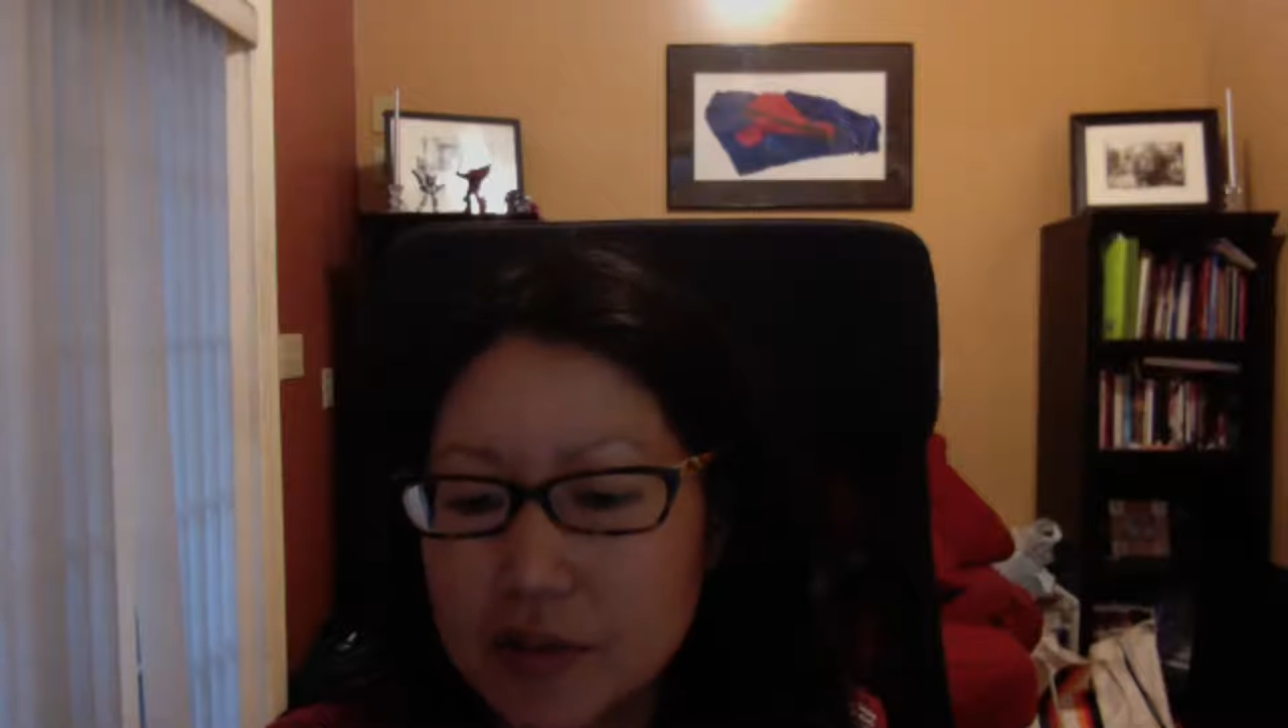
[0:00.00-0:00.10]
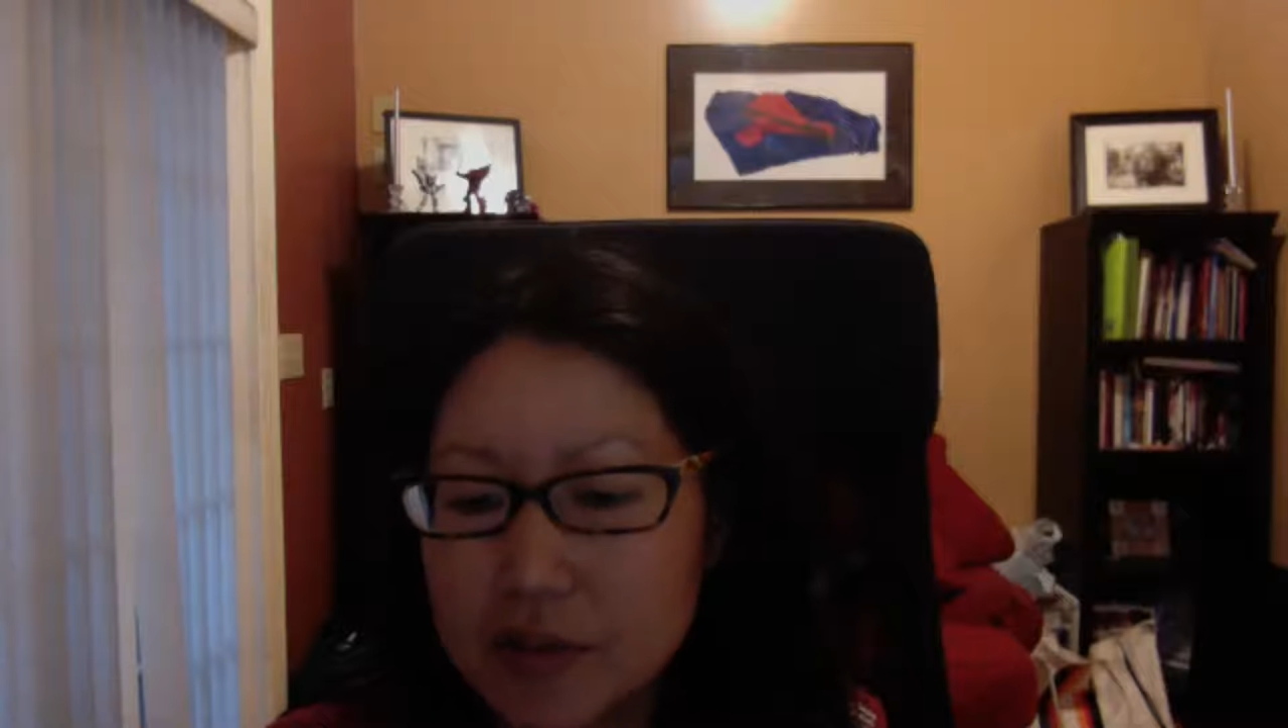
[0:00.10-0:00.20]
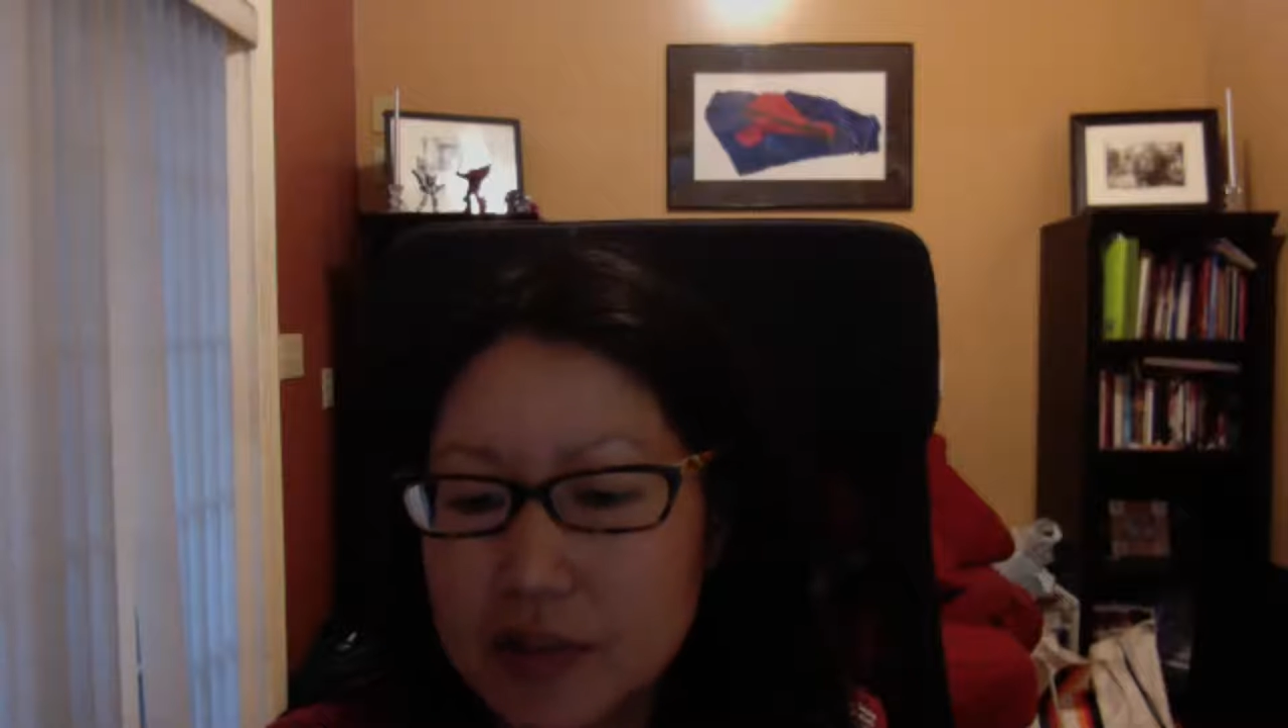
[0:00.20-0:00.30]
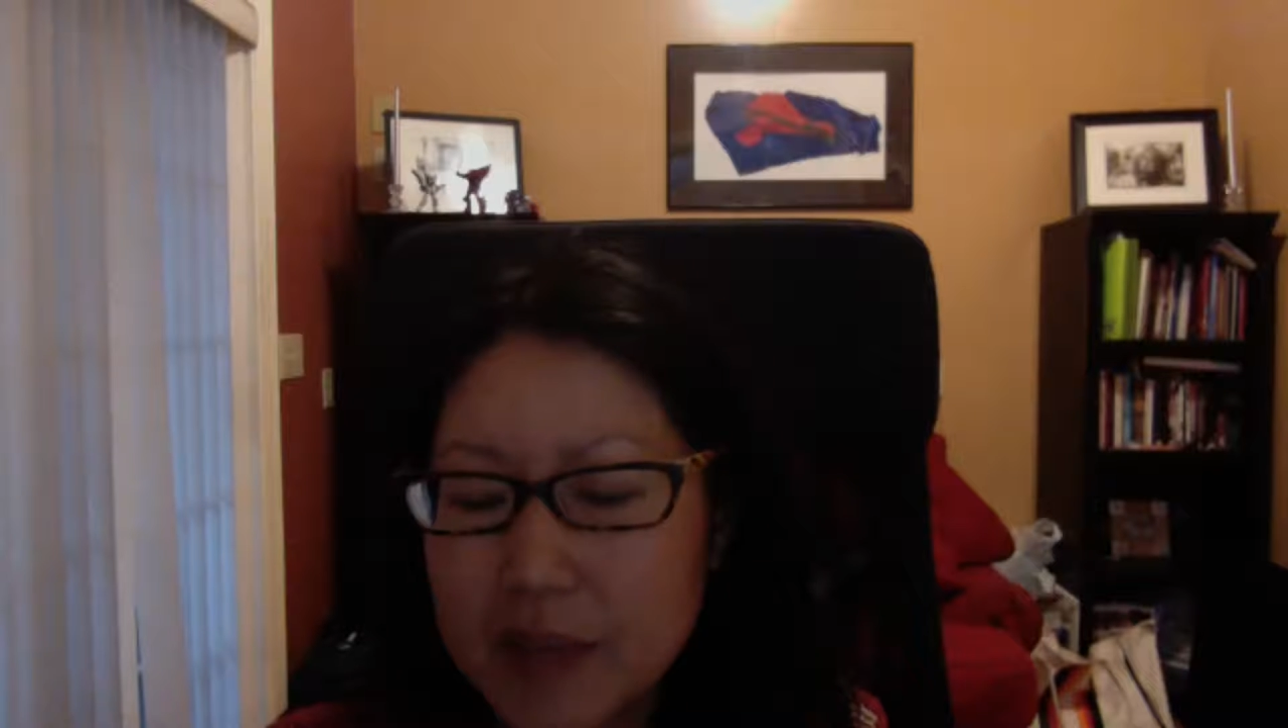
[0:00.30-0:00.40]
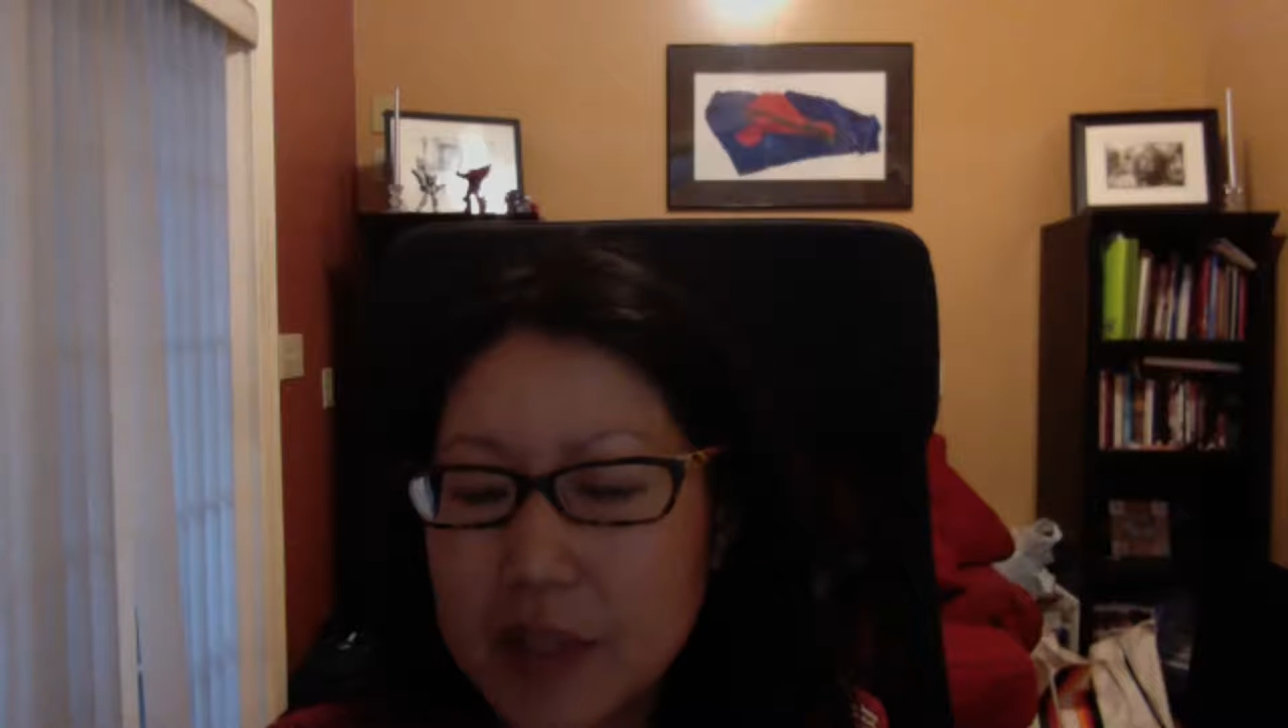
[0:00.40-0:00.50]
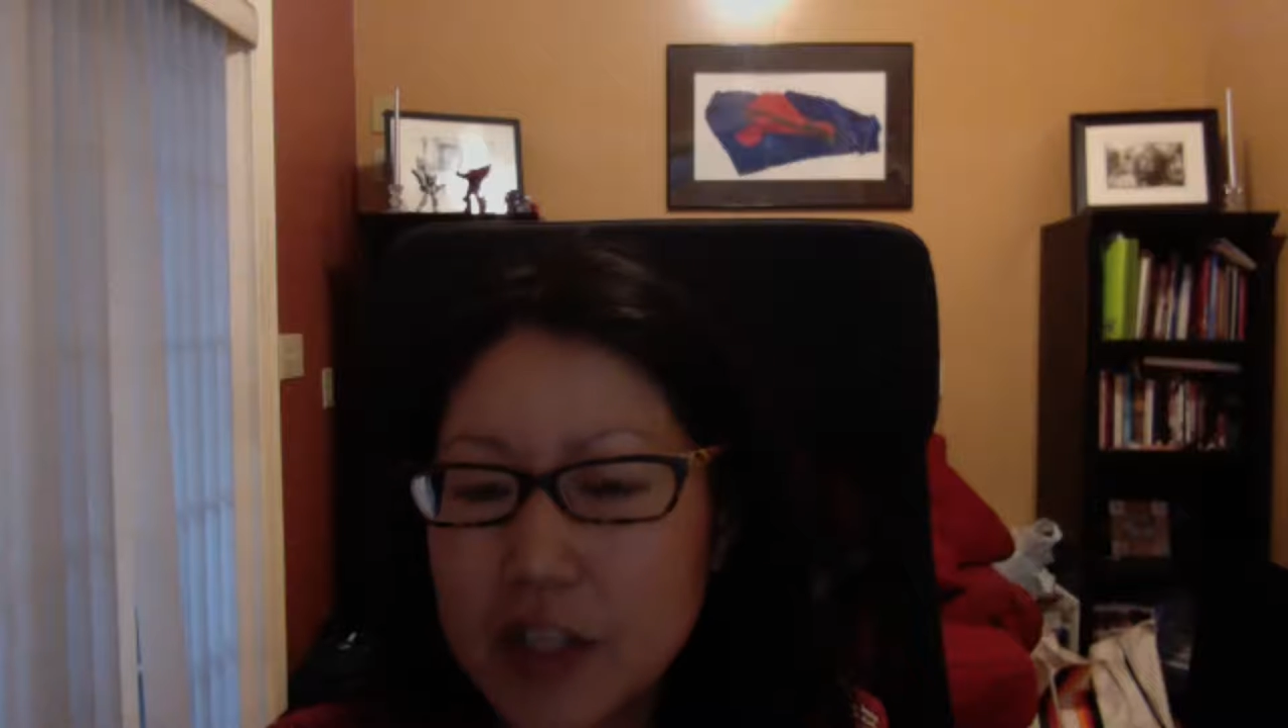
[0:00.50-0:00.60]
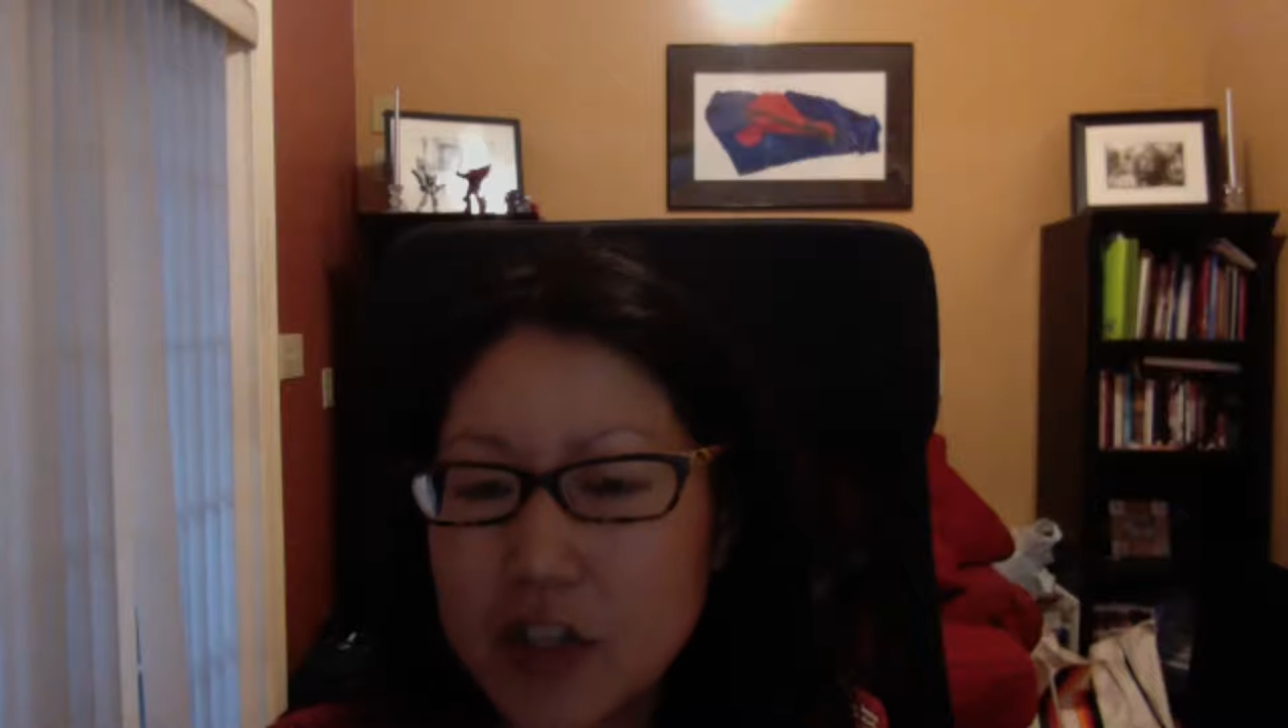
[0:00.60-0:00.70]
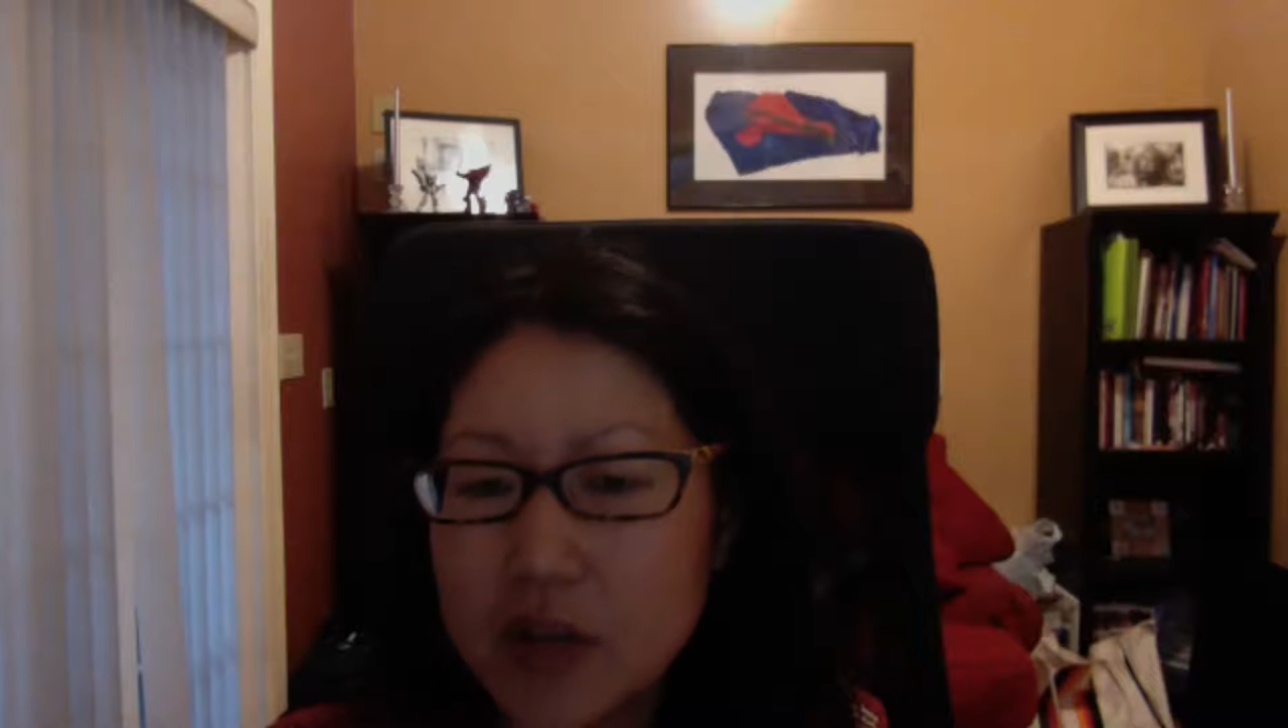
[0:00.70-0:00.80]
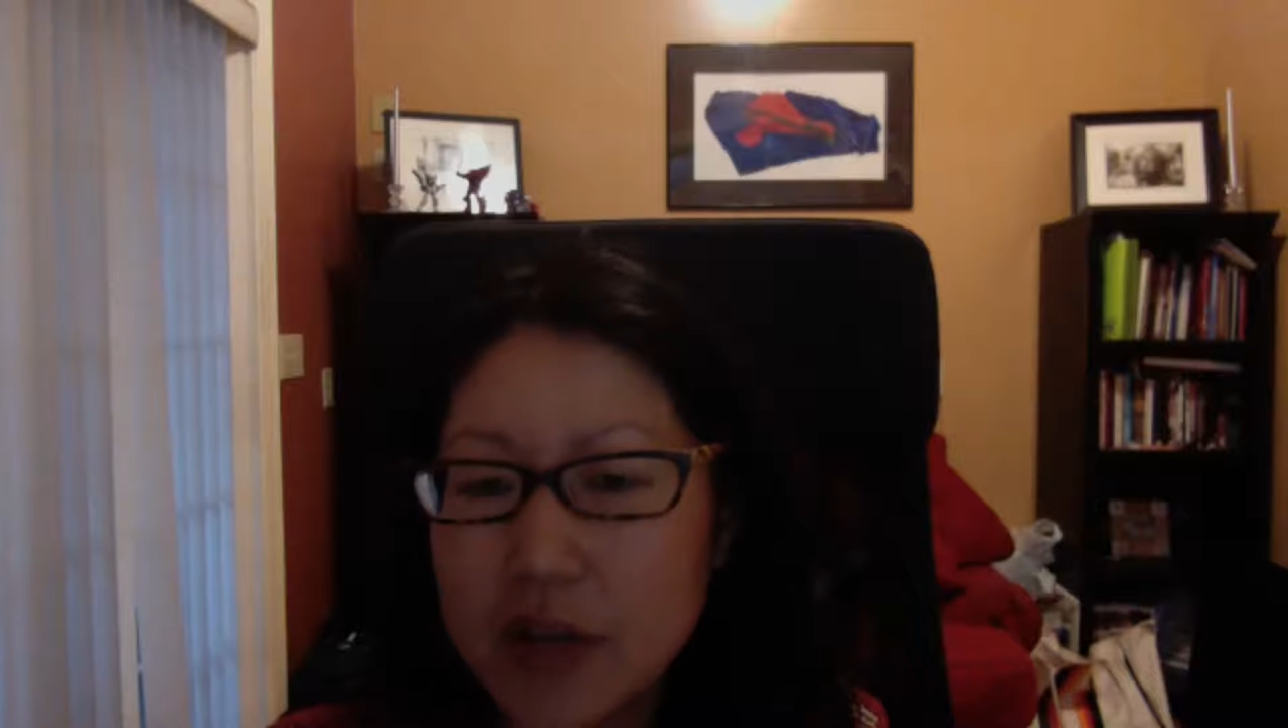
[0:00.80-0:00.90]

something you